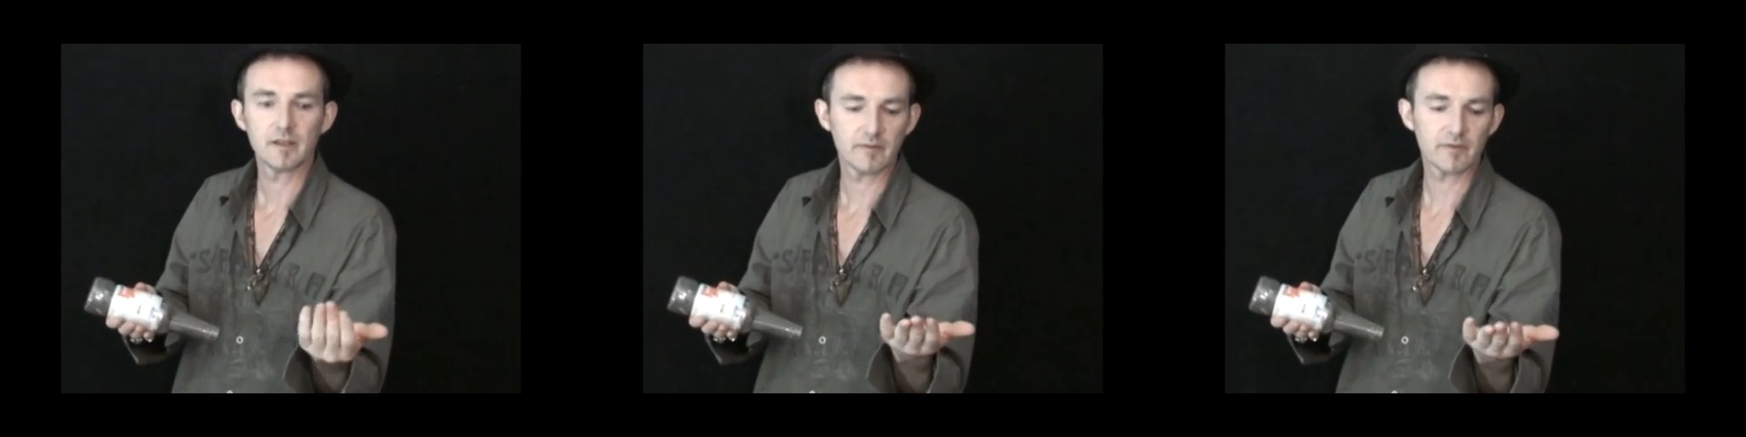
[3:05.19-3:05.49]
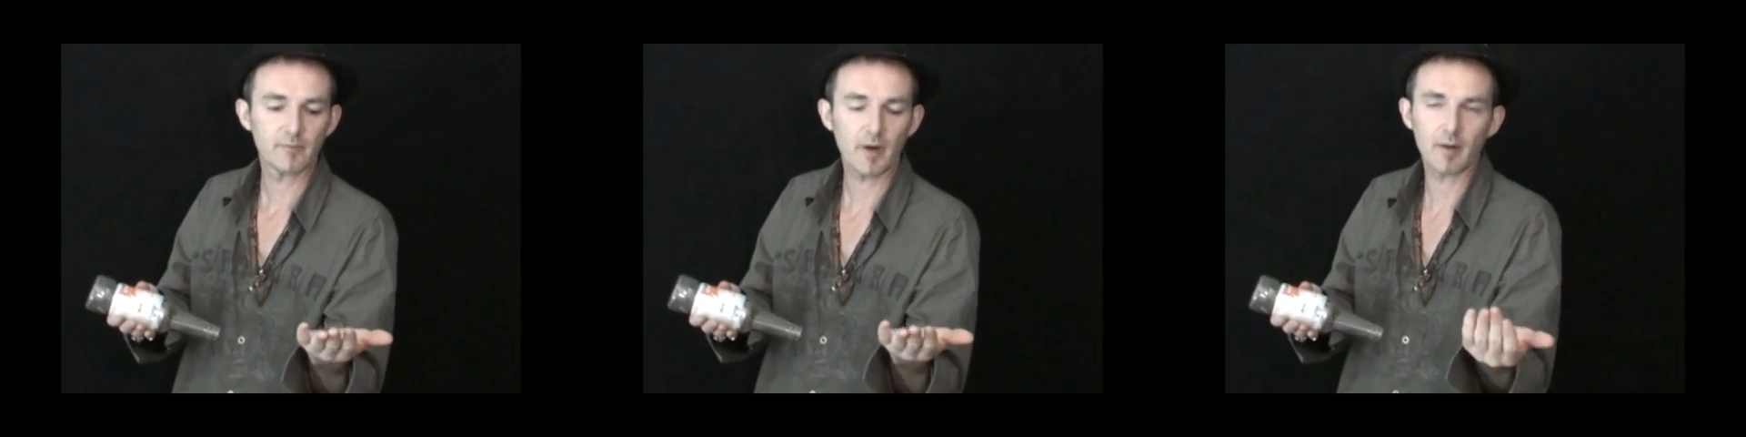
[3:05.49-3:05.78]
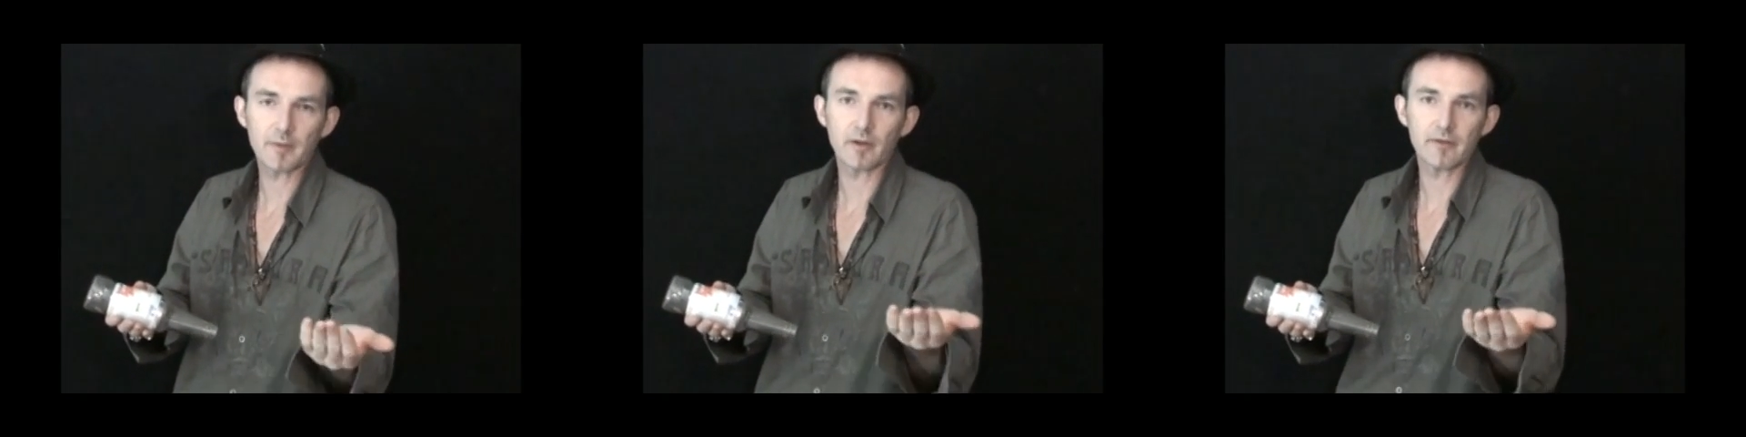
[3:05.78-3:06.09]
if you've
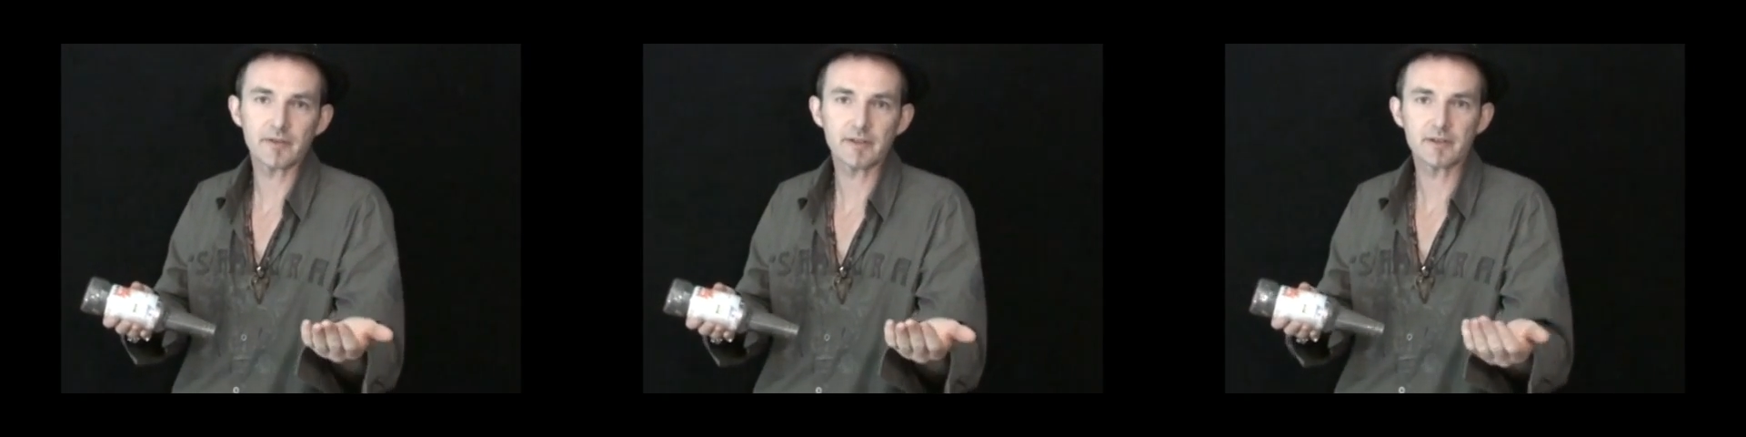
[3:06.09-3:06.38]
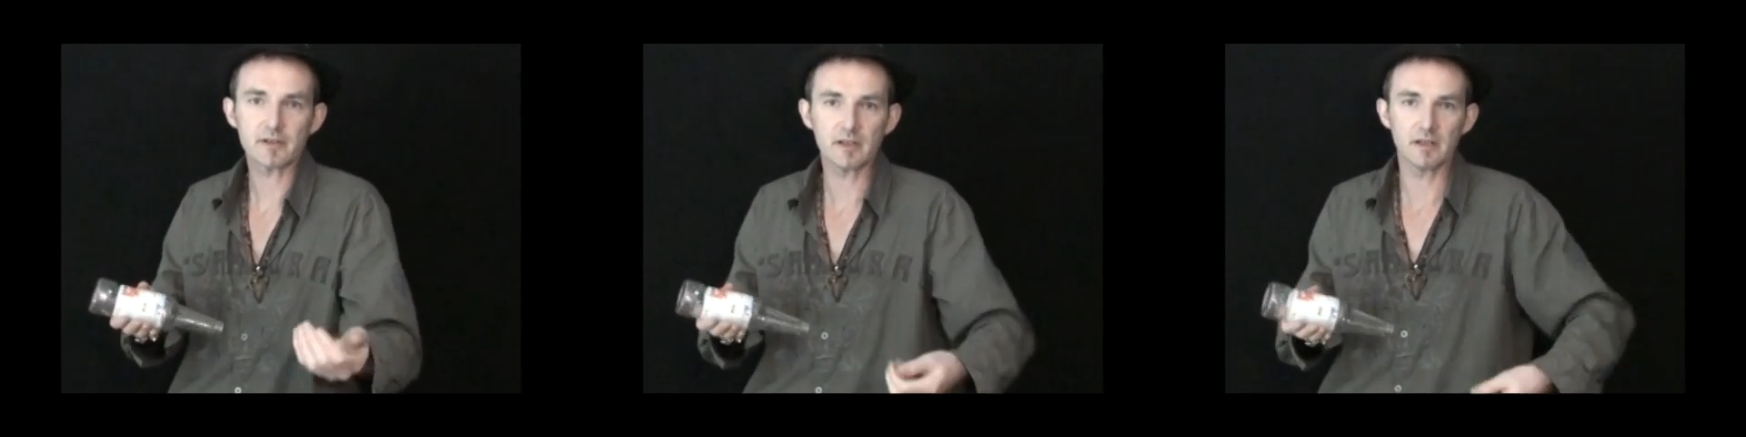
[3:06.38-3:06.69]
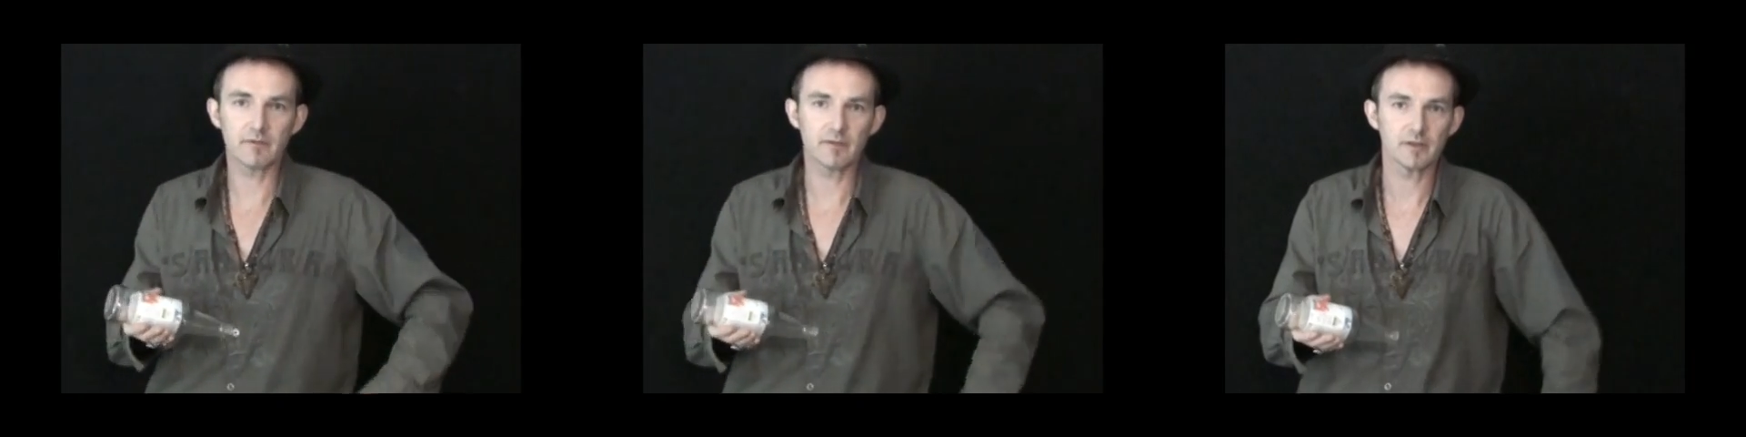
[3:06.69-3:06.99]
palmed it or if it's in your
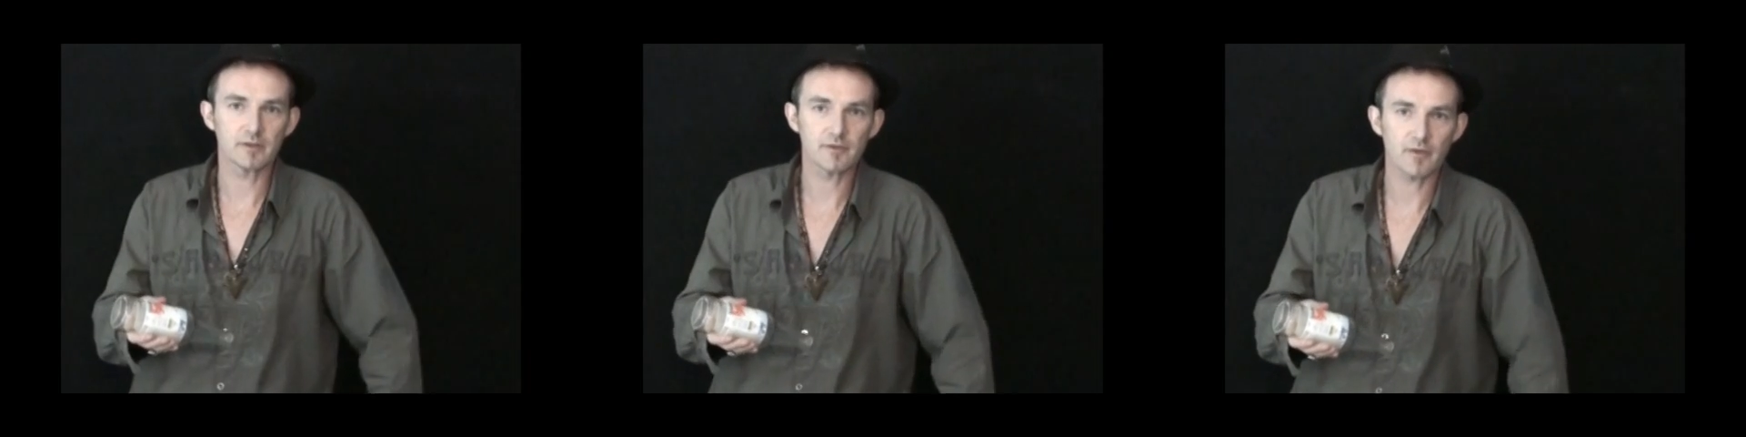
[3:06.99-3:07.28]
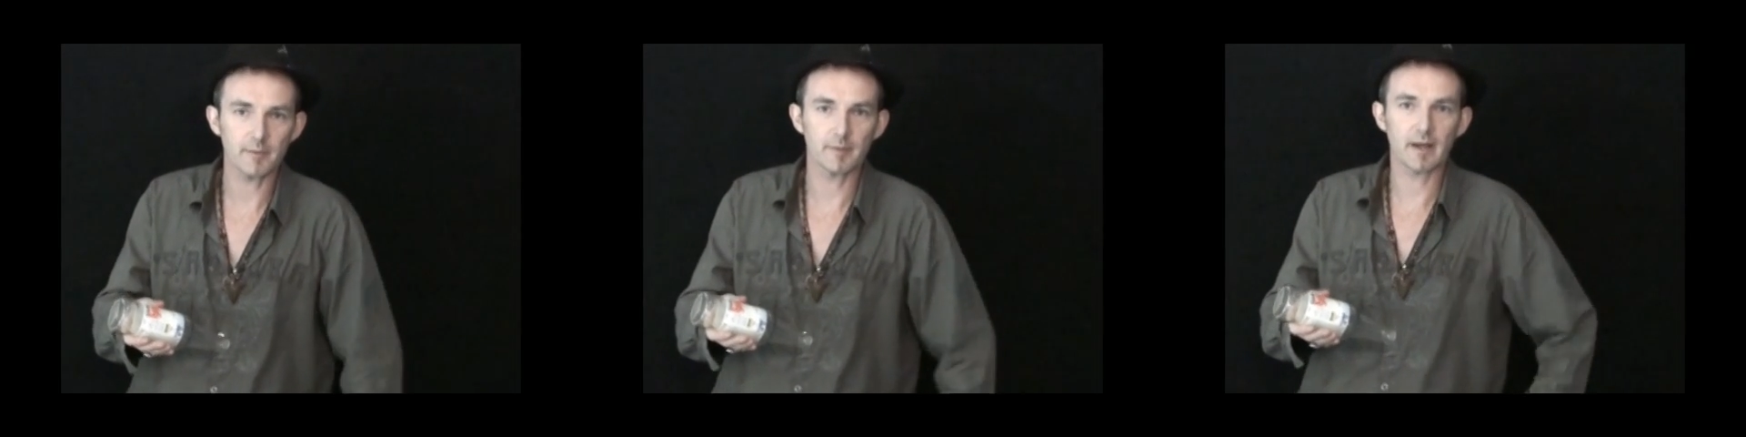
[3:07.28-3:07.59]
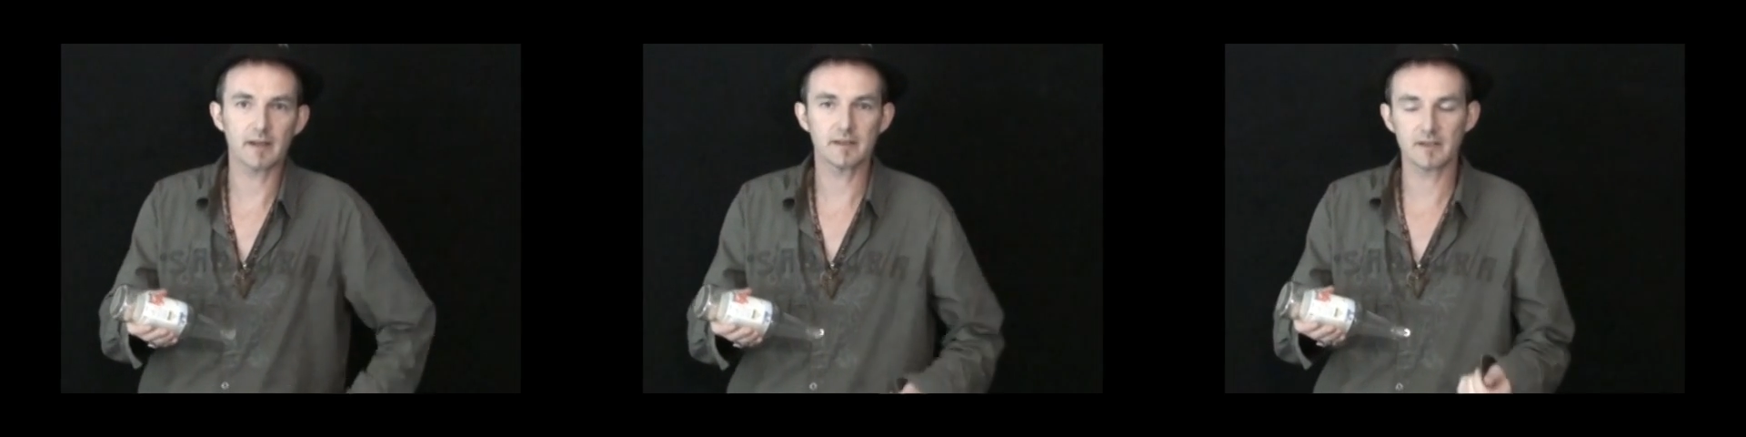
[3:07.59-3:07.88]
sleeve, you just drop it
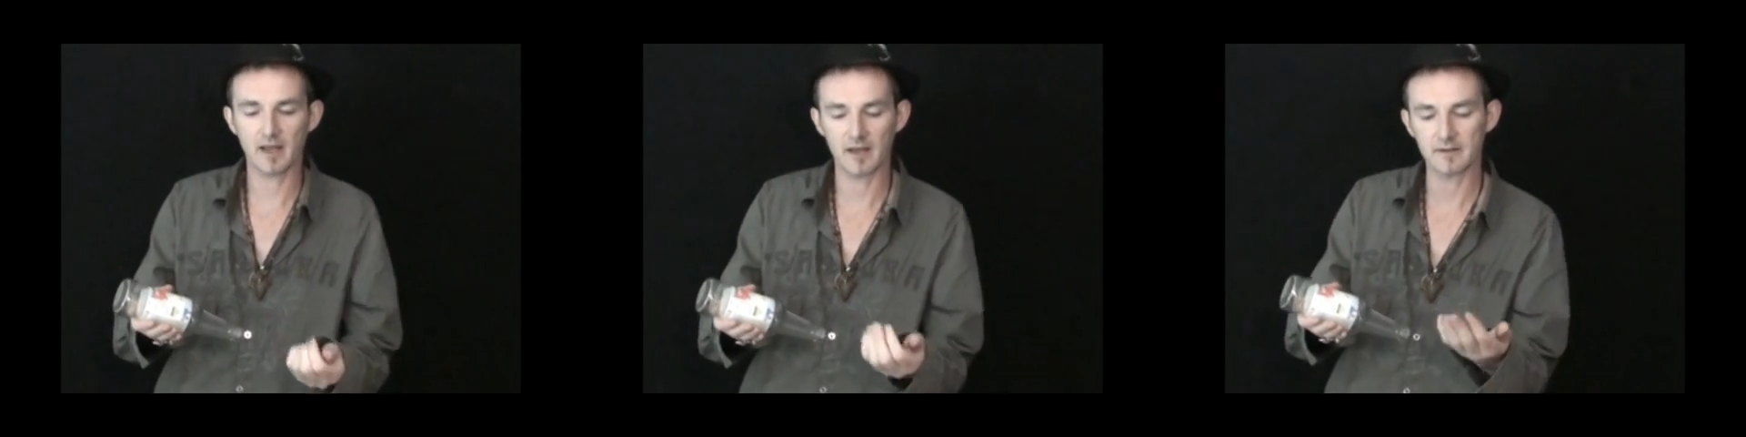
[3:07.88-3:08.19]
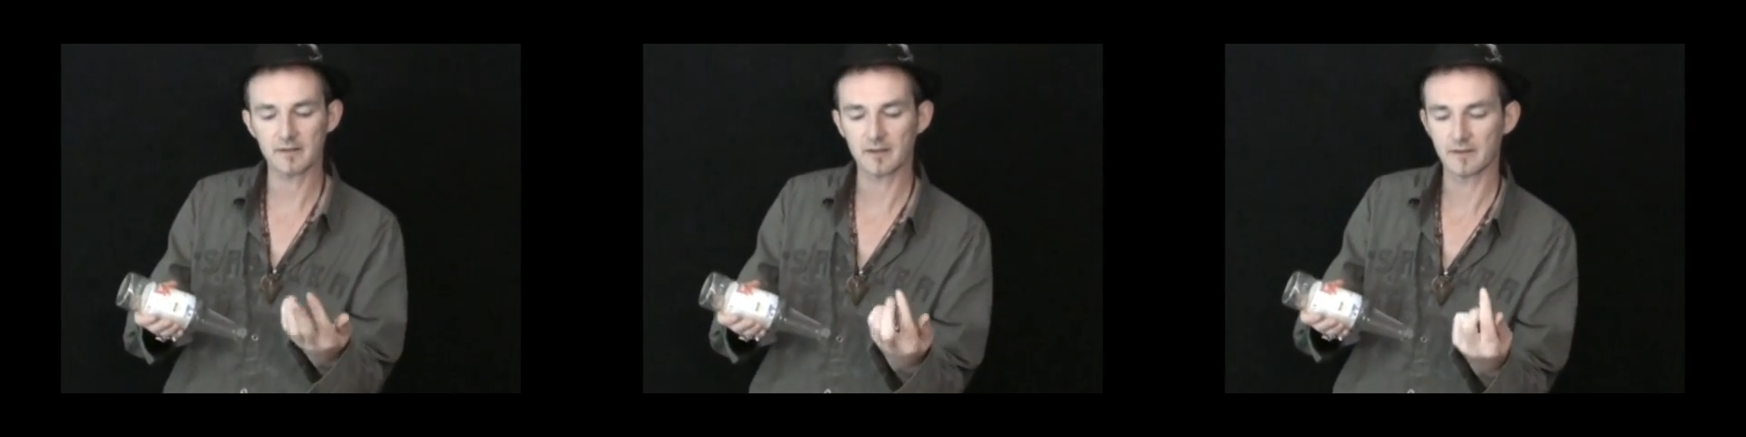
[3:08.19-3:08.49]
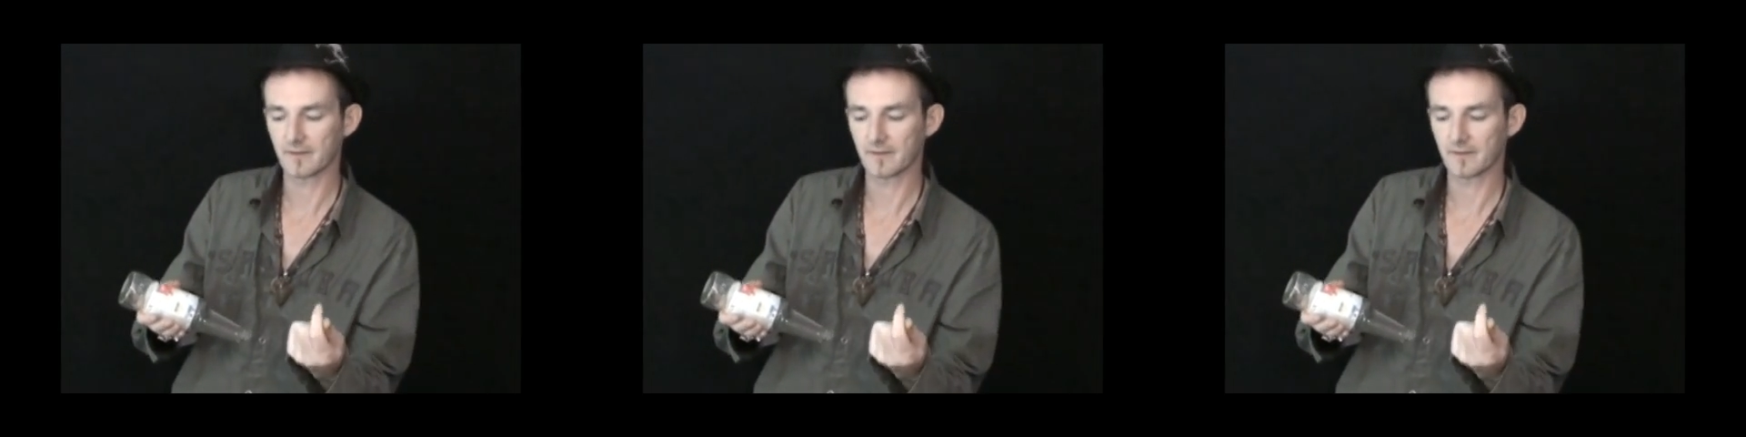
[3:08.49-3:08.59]
back into your hand,